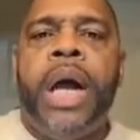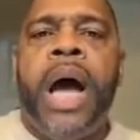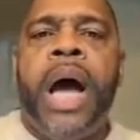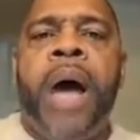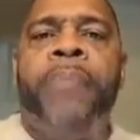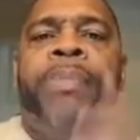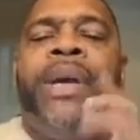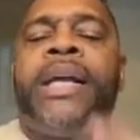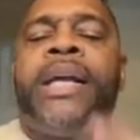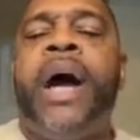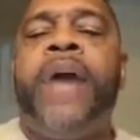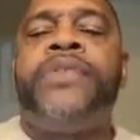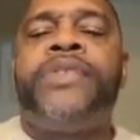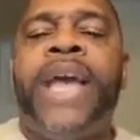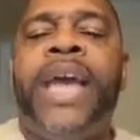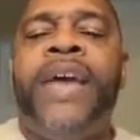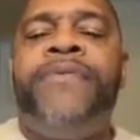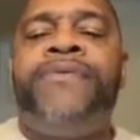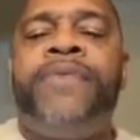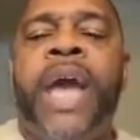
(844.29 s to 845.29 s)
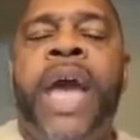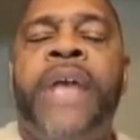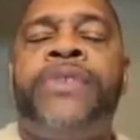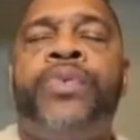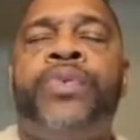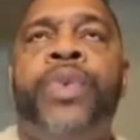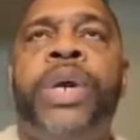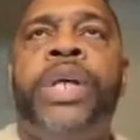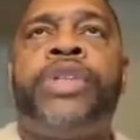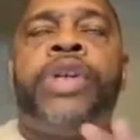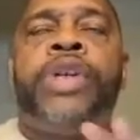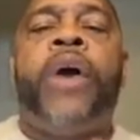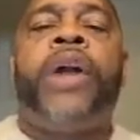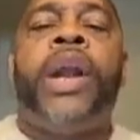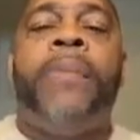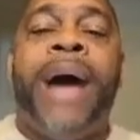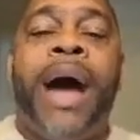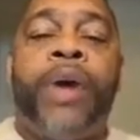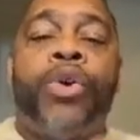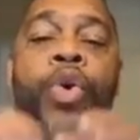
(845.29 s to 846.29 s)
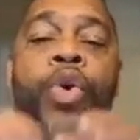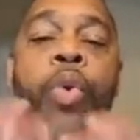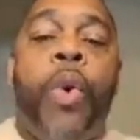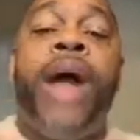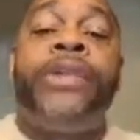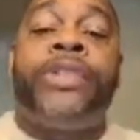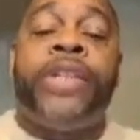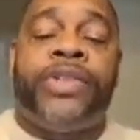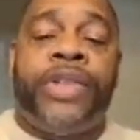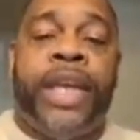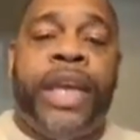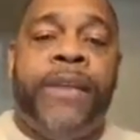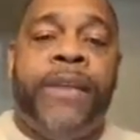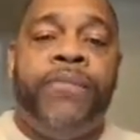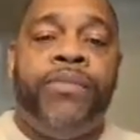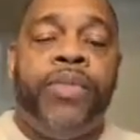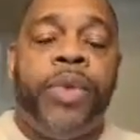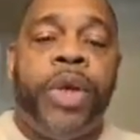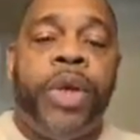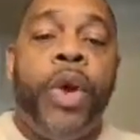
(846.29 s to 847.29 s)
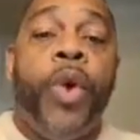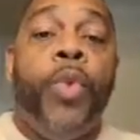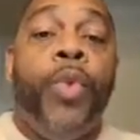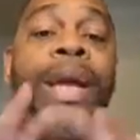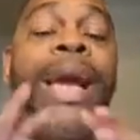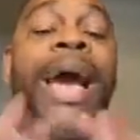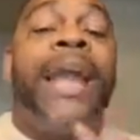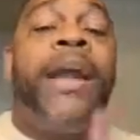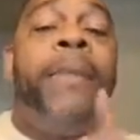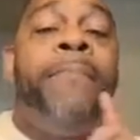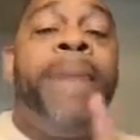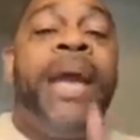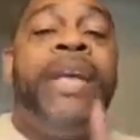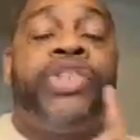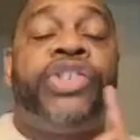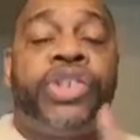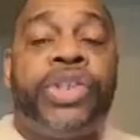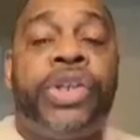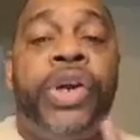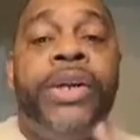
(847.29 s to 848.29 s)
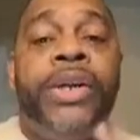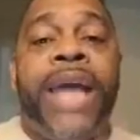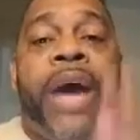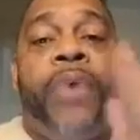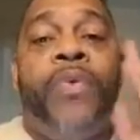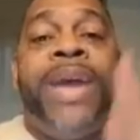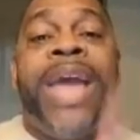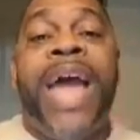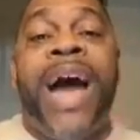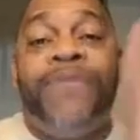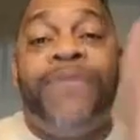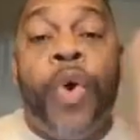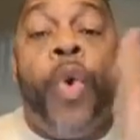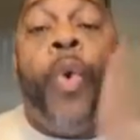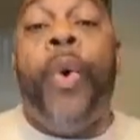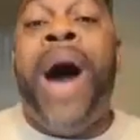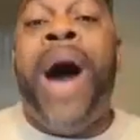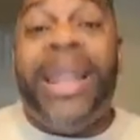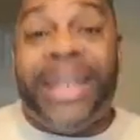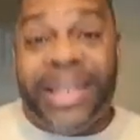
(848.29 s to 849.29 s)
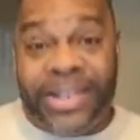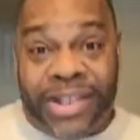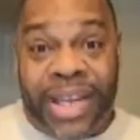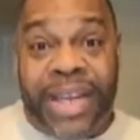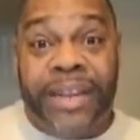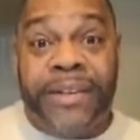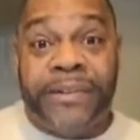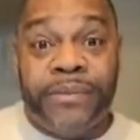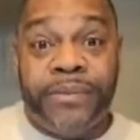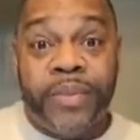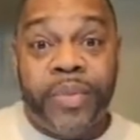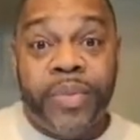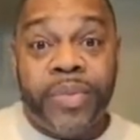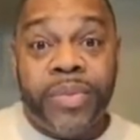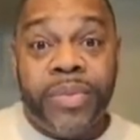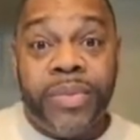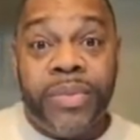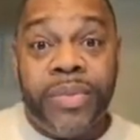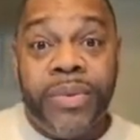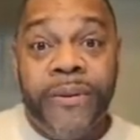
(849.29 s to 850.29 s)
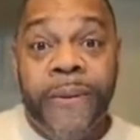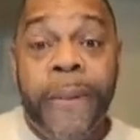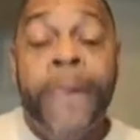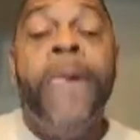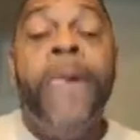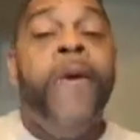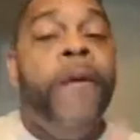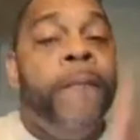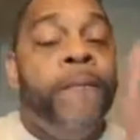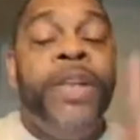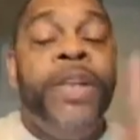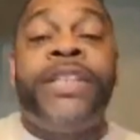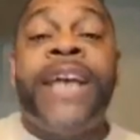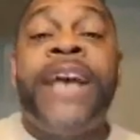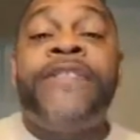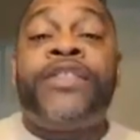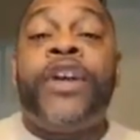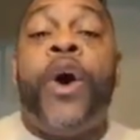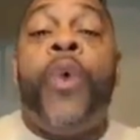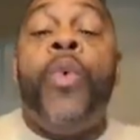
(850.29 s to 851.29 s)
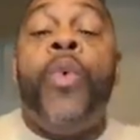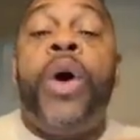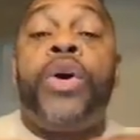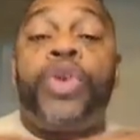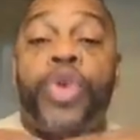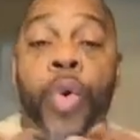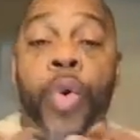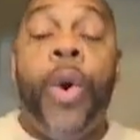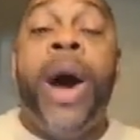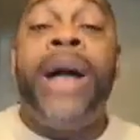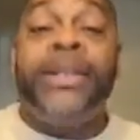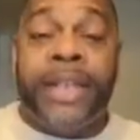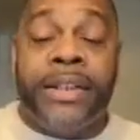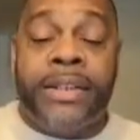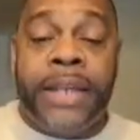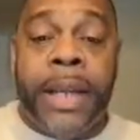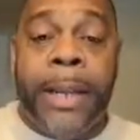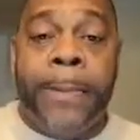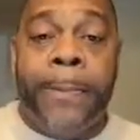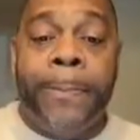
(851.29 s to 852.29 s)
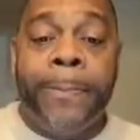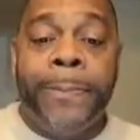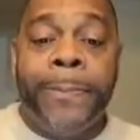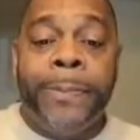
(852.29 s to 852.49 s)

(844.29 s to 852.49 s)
Uh, because as we're talking about quantity, we got to make sure that we have quality. We just don't want quantity.